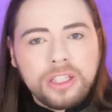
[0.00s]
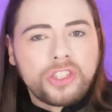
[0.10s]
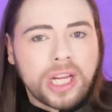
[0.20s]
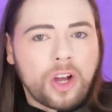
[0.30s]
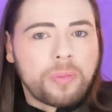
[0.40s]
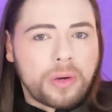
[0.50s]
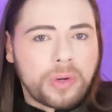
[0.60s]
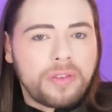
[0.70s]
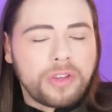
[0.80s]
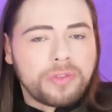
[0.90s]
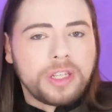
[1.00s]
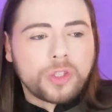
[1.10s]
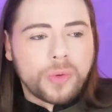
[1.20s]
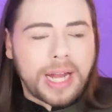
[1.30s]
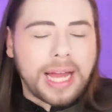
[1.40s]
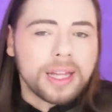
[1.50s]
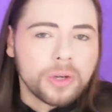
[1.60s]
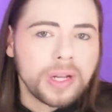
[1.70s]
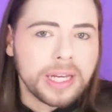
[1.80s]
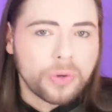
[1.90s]
Check out my review of this one. I
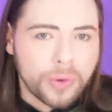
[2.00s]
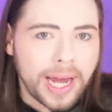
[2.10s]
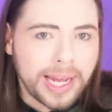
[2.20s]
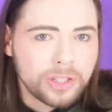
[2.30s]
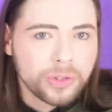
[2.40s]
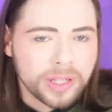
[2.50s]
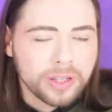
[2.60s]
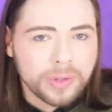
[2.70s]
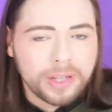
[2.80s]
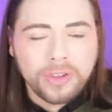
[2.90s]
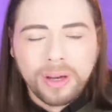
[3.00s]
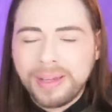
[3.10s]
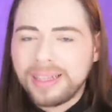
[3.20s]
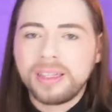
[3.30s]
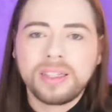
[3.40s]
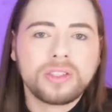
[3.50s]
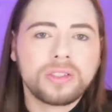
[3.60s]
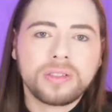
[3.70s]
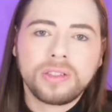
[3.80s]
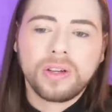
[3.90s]
literally cried during the review. I mean,
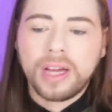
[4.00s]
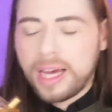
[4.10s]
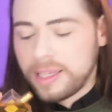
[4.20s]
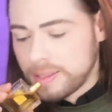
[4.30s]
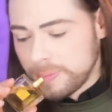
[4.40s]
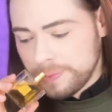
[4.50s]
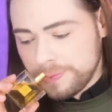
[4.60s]
this, you guys.